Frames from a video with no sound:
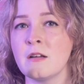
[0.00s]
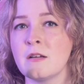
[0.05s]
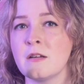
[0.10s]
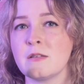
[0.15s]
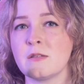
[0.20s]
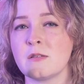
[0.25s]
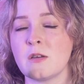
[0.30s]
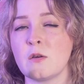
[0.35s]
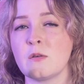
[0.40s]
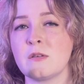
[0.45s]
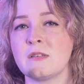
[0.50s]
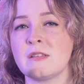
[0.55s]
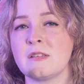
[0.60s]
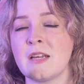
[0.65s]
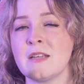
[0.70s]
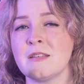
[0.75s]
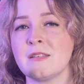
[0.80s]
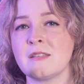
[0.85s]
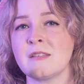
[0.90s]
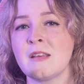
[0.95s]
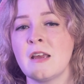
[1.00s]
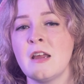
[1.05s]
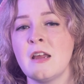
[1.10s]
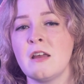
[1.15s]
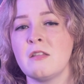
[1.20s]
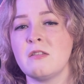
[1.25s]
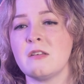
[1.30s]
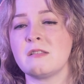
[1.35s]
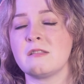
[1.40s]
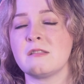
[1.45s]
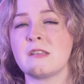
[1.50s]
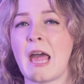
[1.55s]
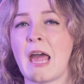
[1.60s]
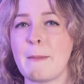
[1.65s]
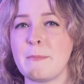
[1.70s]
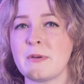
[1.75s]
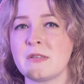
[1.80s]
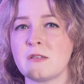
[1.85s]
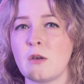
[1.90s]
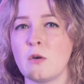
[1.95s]
So since this
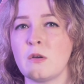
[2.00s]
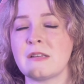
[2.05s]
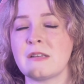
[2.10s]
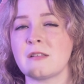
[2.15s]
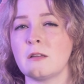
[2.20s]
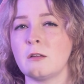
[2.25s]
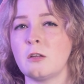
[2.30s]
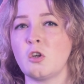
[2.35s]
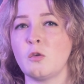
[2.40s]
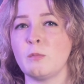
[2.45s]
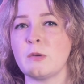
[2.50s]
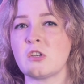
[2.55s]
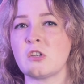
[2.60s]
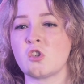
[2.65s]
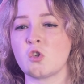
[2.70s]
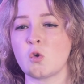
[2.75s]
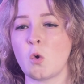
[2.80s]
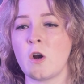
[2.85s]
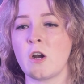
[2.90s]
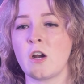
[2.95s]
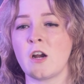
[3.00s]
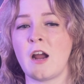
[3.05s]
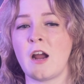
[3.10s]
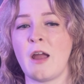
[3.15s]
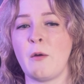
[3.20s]
episode is a little bit shorter,